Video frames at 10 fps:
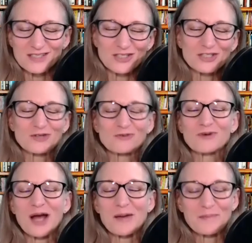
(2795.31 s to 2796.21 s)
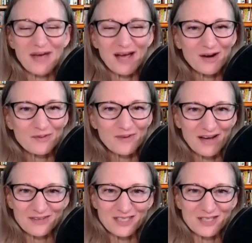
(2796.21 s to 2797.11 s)
just to wrap back
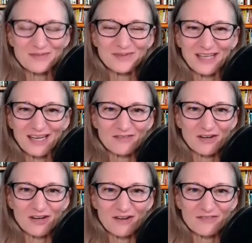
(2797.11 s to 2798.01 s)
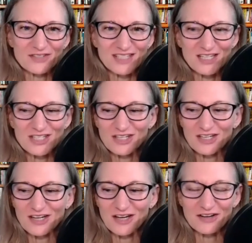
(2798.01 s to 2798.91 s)
around to the beginning of our
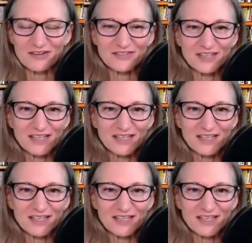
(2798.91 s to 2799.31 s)
conversation, of